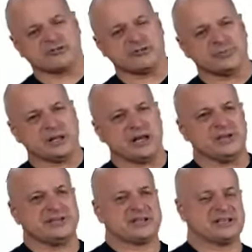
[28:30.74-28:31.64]
blood
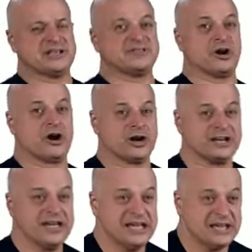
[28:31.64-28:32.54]
to leave the heart
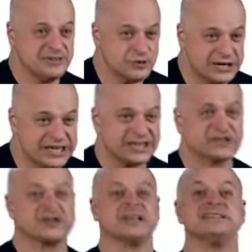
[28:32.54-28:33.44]
if you
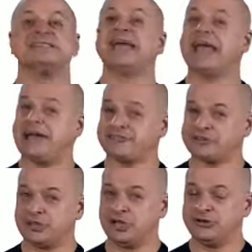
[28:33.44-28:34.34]
increase
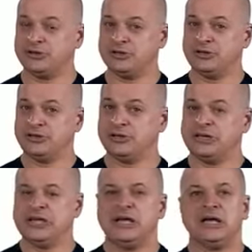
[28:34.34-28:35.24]
afterload?
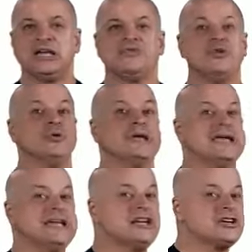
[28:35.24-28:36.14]
If you
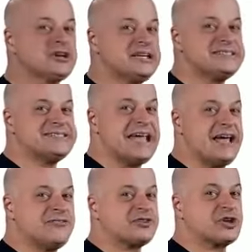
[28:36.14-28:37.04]
increased
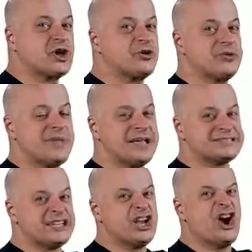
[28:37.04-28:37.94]
afterload, it makes
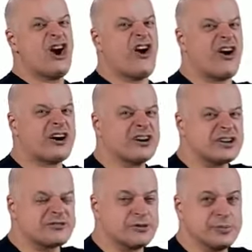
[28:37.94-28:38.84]
it harder
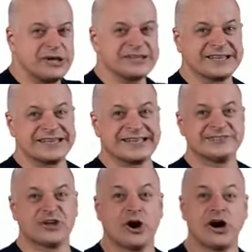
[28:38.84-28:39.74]
for blood to leave the
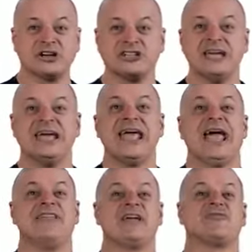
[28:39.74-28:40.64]
heart, and
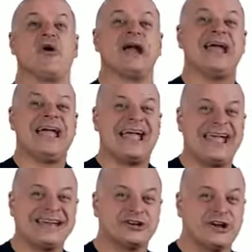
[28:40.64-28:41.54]
therefore
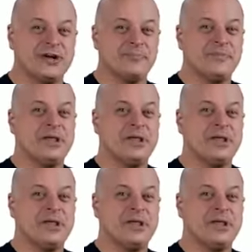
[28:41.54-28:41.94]
hand grip